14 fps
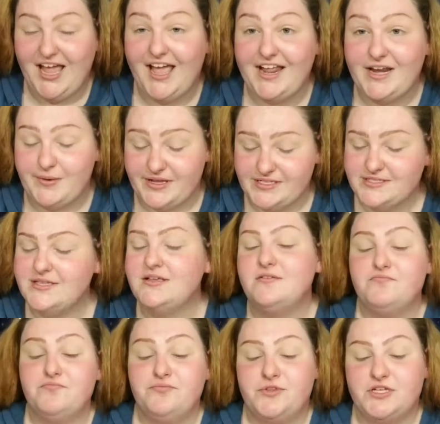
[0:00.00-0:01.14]
Anyways,
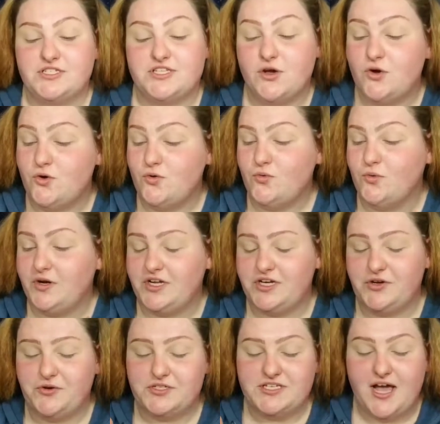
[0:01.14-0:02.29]
so we're going to
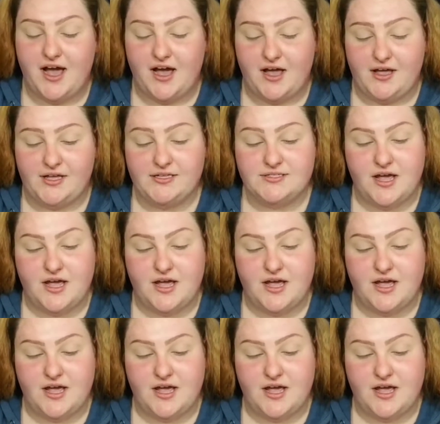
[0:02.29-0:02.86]
go into eyes.